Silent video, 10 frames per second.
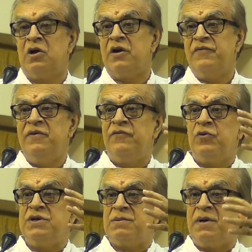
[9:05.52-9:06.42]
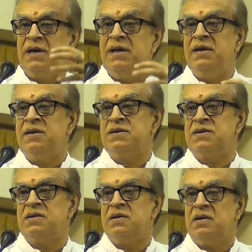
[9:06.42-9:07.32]
lot of influence among Indians,
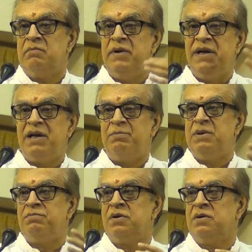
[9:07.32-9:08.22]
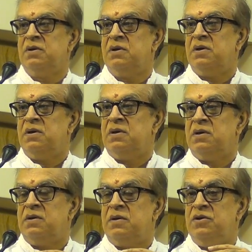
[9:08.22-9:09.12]
media people,
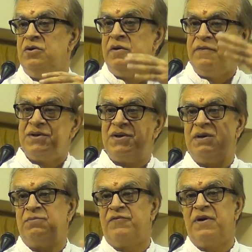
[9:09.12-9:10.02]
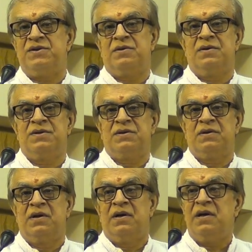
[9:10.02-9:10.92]
university professors,
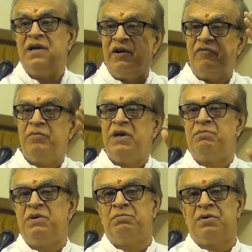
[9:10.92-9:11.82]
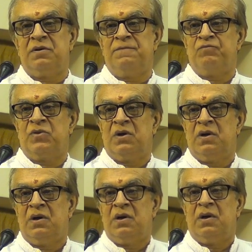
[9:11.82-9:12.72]
government people,
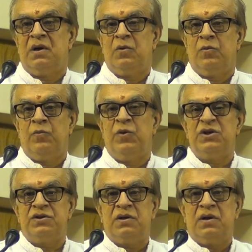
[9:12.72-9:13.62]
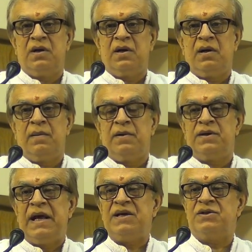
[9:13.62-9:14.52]
which
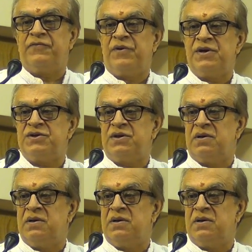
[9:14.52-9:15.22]
takes the first